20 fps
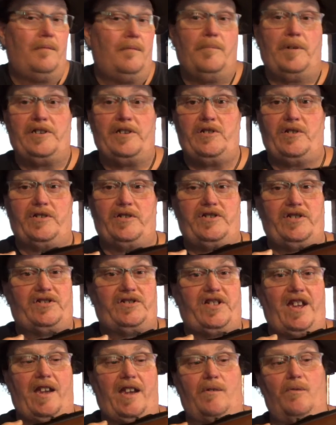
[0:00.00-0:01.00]
But you could
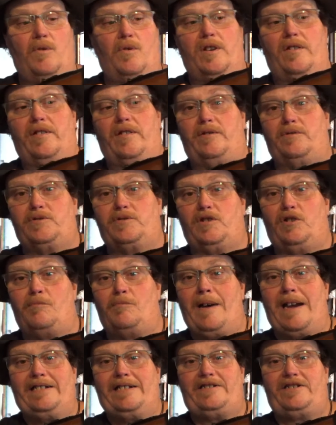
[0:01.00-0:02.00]
just take one of those little
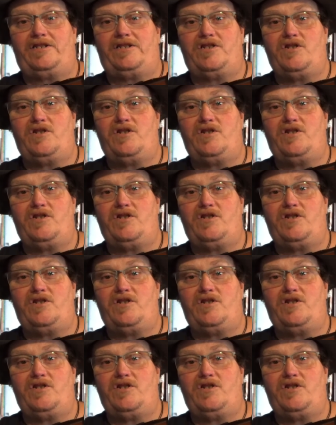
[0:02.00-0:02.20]
bases,